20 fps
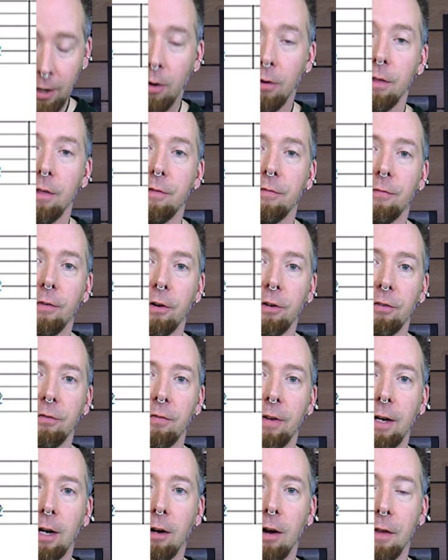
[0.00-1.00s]
go to the first
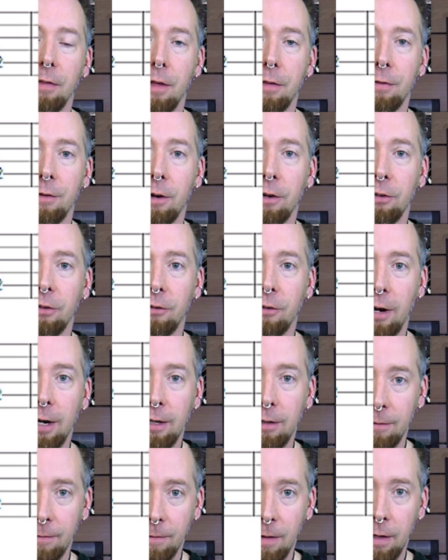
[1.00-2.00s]
finger on the 3rd
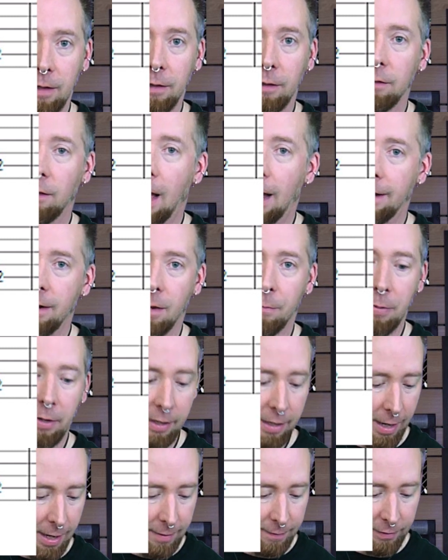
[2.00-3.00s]
string, lined up
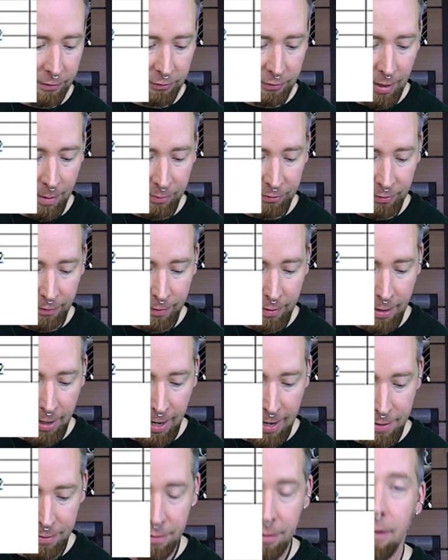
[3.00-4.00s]
again. This time it's on the
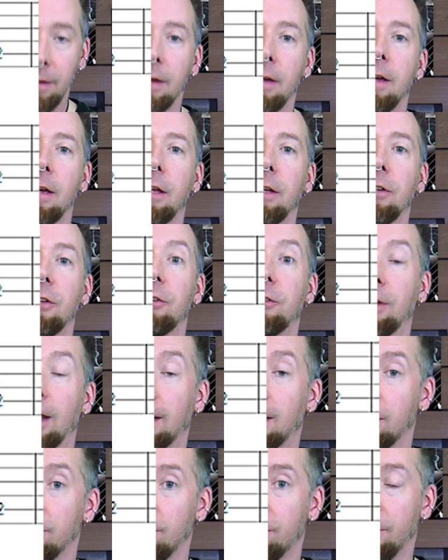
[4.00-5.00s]
9th.
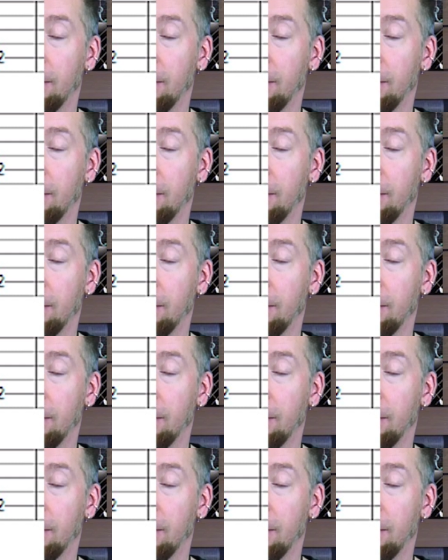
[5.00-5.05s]
Second